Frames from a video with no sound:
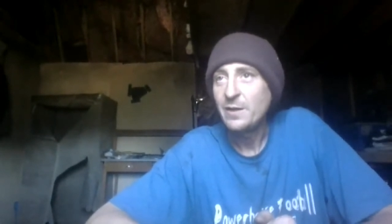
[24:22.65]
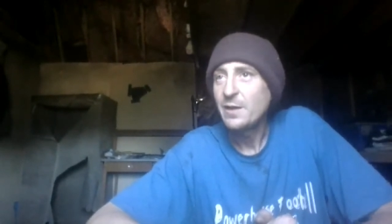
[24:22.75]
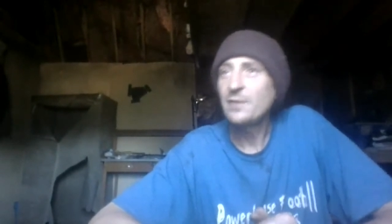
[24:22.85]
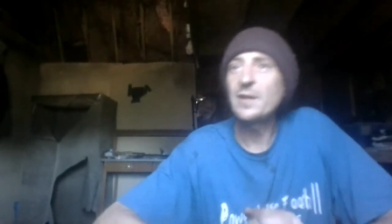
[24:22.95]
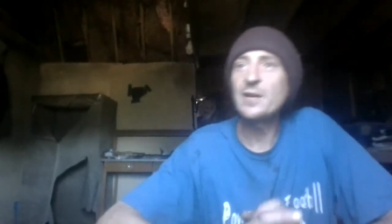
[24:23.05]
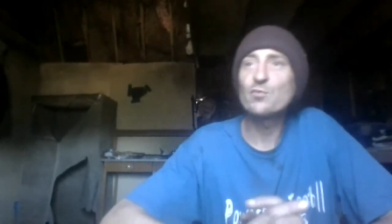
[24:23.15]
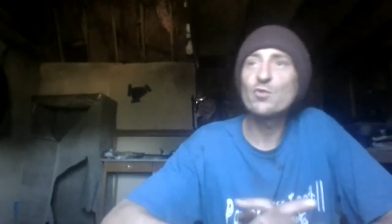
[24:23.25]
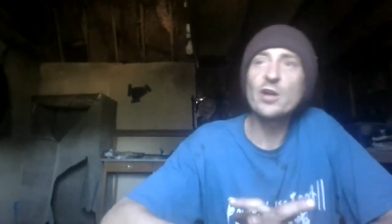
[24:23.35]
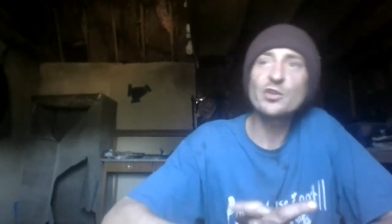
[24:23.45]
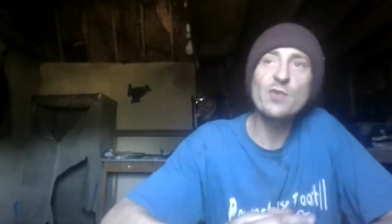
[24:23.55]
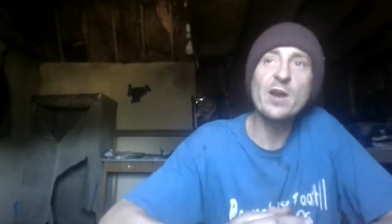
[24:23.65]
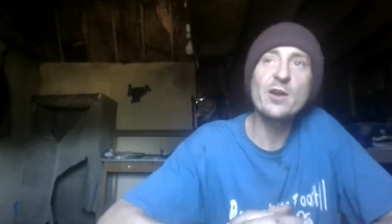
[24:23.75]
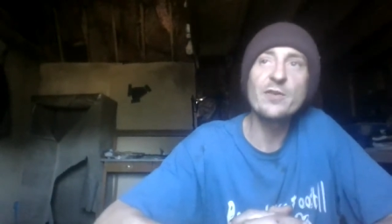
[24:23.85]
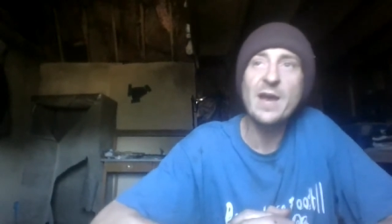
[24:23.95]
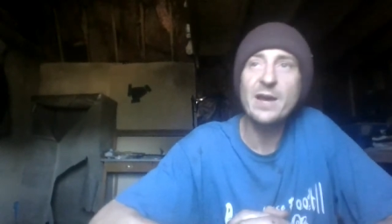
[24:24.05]
And they didn't rush right
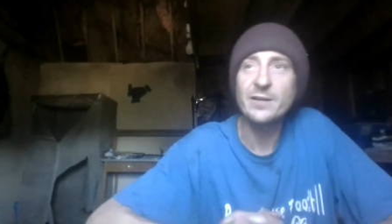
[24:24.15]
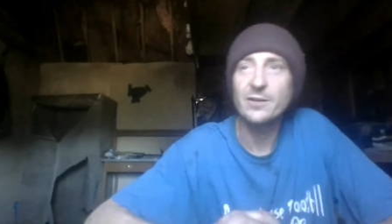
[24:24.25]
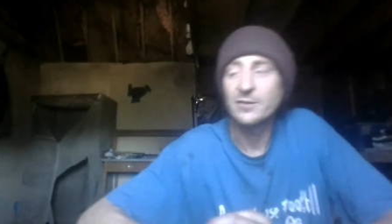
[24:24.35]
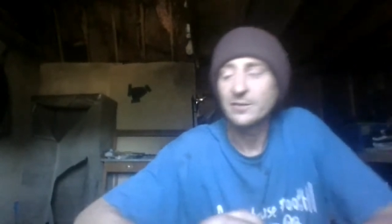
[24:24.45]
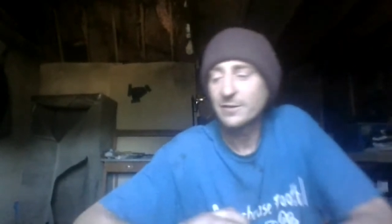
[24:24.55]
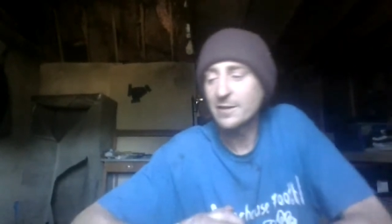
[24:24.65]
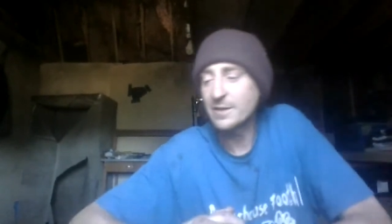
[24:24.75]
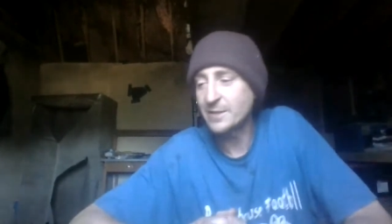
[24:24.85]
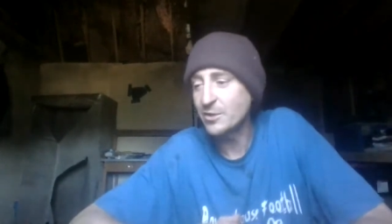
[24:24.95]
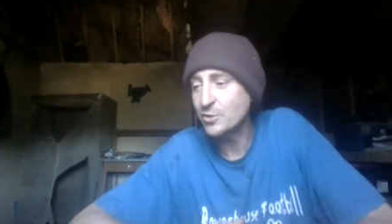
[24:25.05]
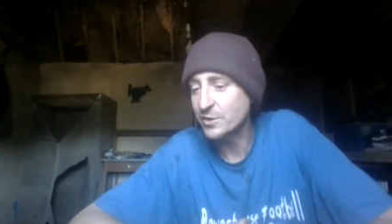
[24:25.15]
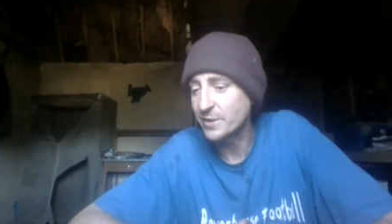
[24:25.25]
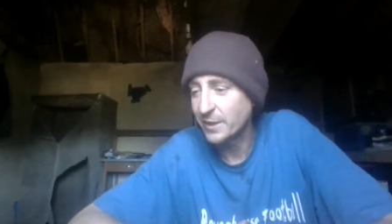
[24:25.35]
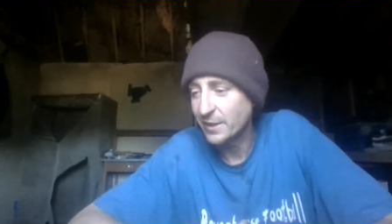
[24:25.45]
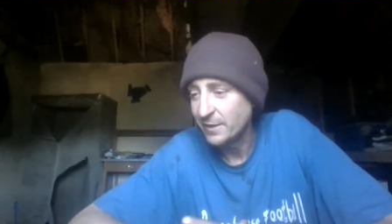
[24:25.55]
on out here. That's
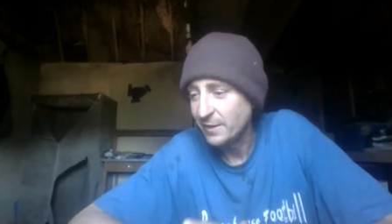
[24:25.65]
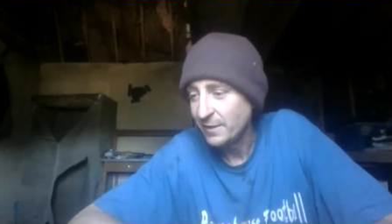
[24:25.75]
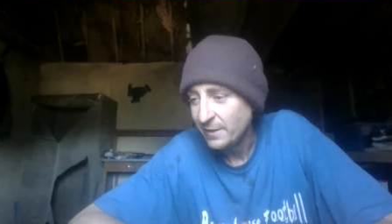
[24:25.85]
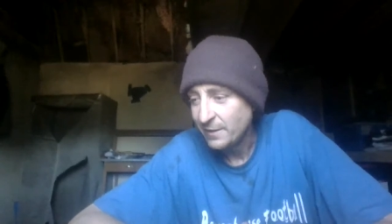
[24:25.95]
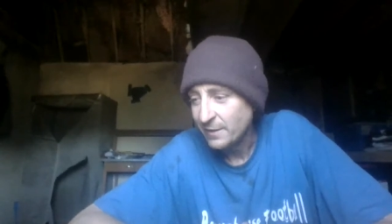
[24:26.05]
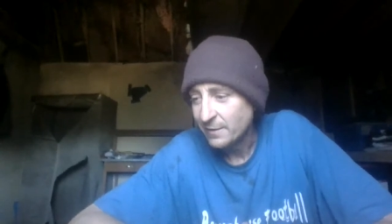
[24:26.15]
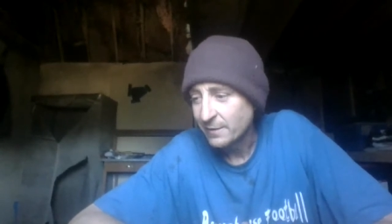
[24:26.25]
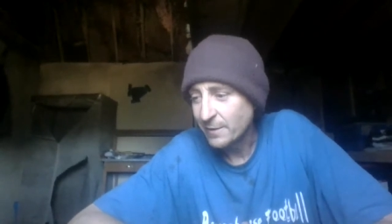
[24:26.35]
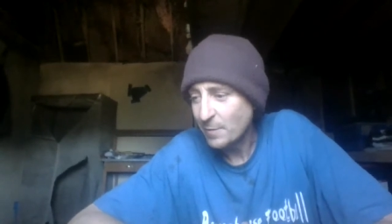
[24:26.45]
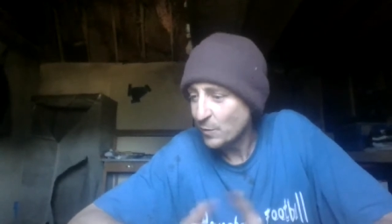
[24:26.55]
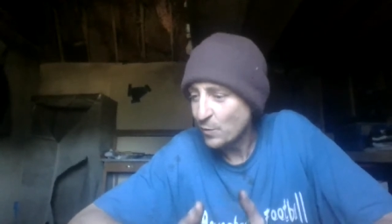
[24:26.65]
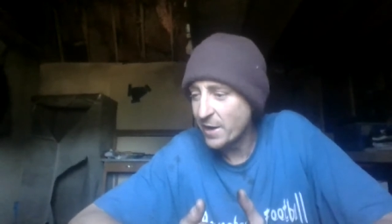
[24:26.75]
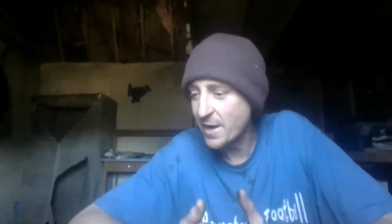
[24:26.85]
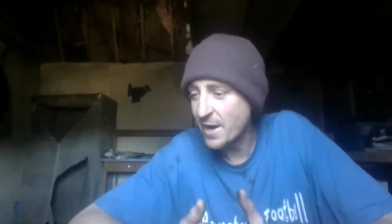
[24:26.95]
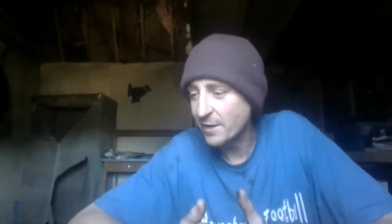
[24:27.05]
interesting. I mean,
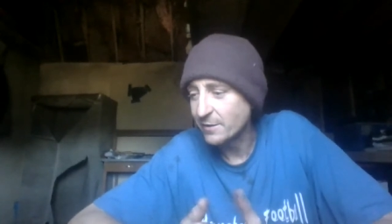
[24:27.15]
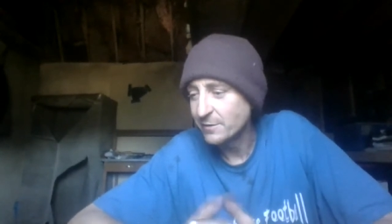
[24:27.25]
why not?